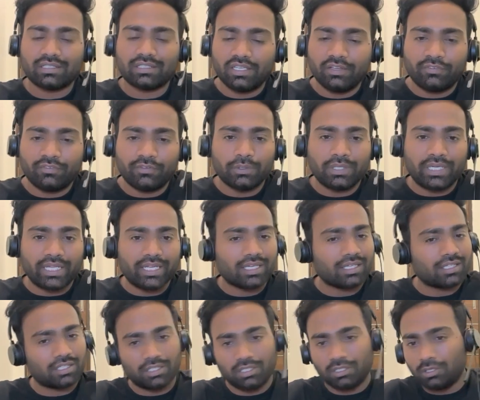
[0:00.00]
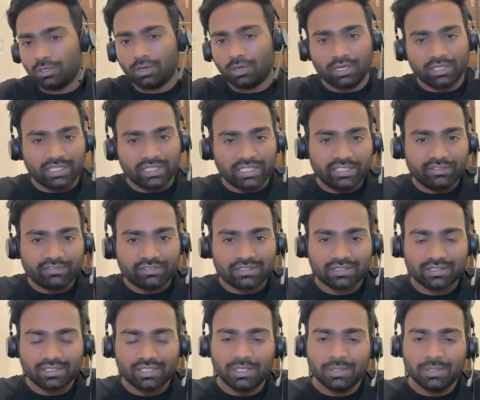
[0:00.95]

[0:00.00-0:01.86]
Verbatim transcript: if you take long leaves